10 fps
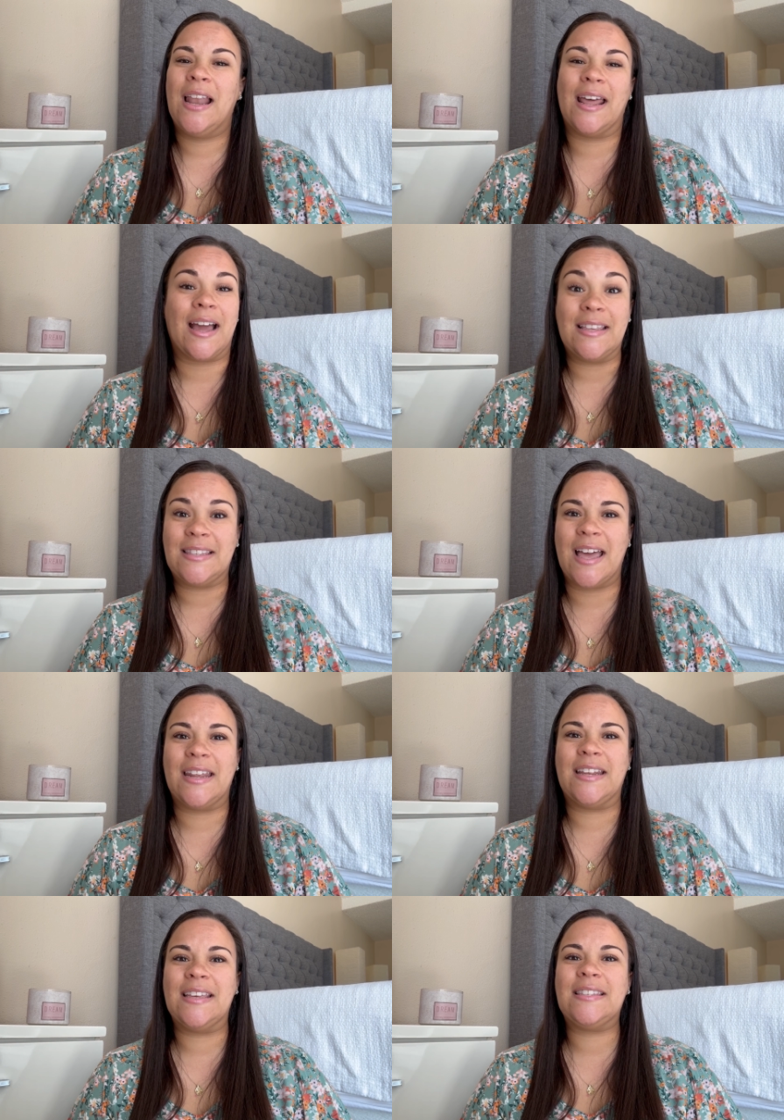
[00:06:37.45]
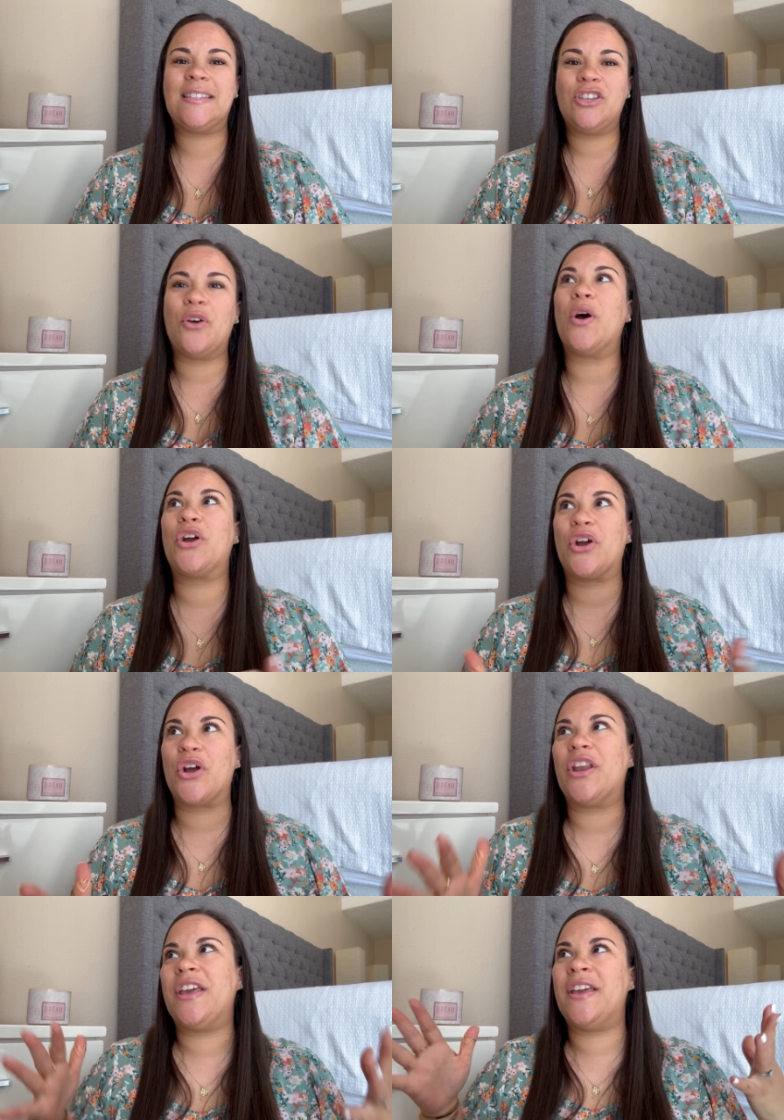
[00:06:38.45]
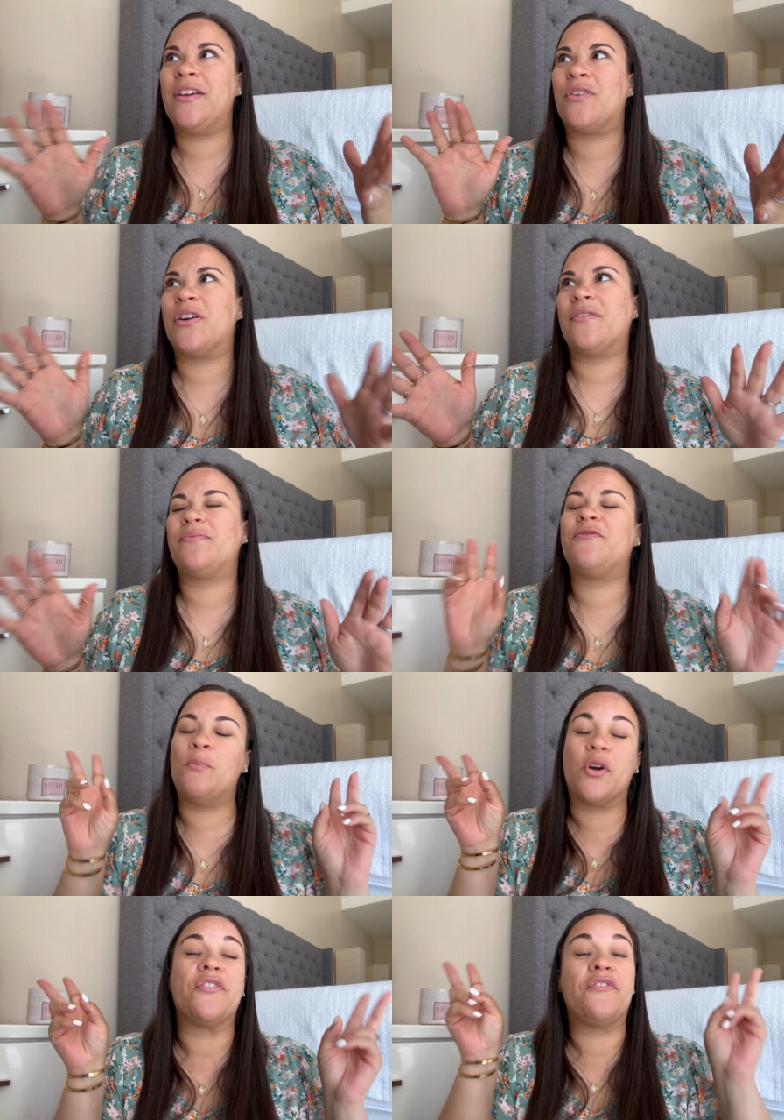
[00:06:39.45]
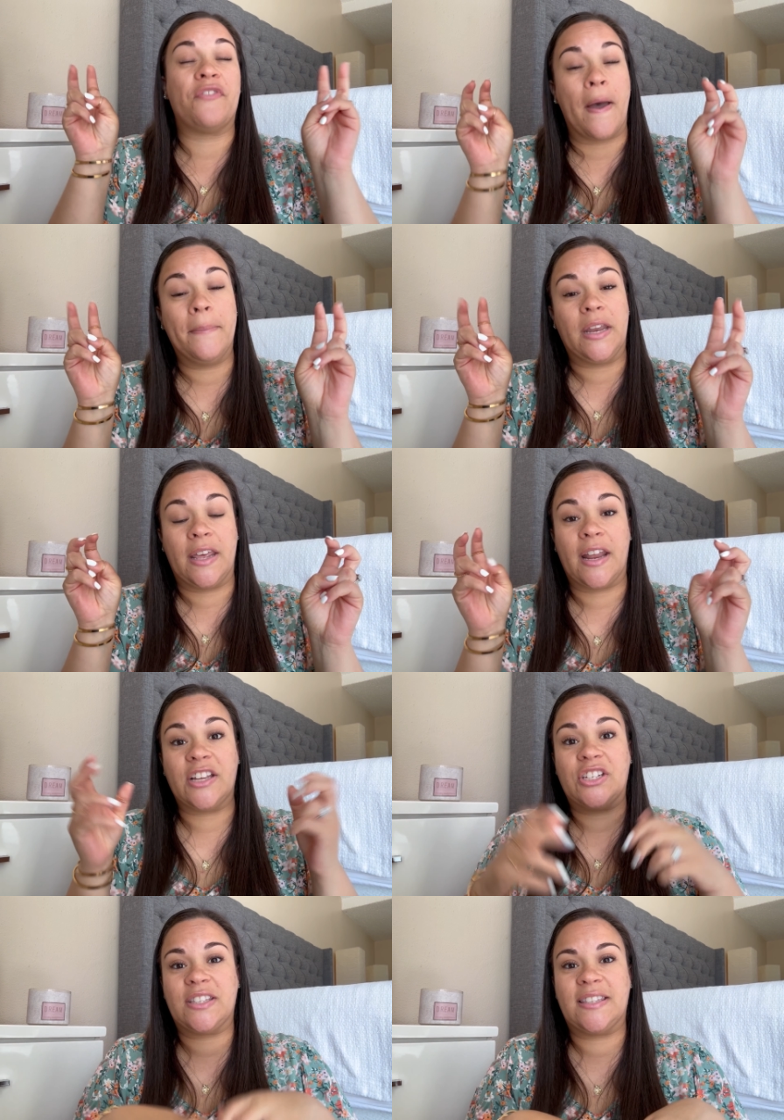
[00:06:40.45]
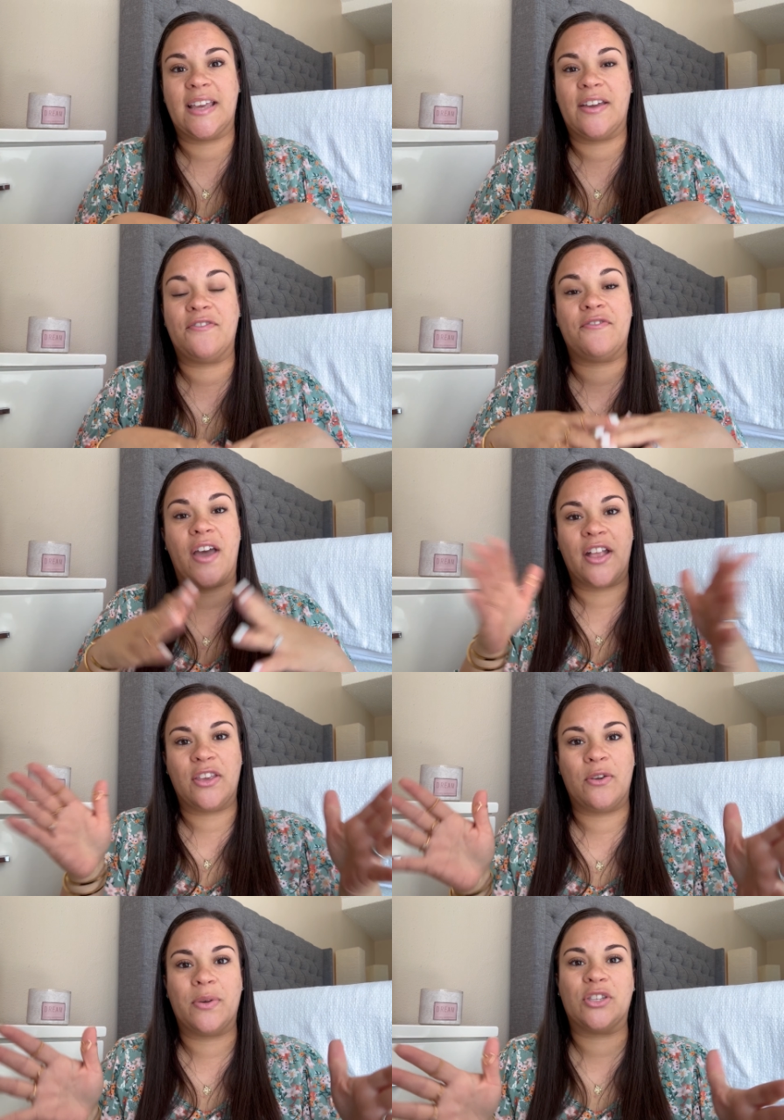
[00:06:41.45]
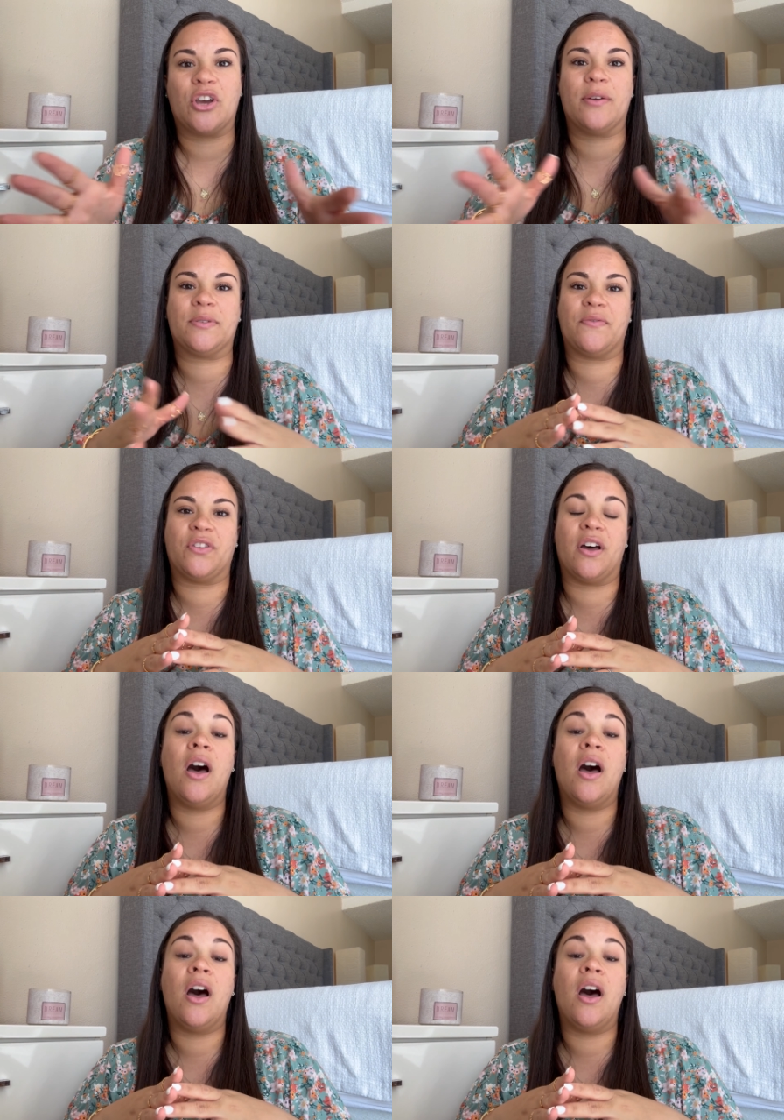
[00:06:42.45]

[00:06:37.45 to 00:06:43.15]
Like I said, it is, a girly or more feminine, I should say, venue in terms of the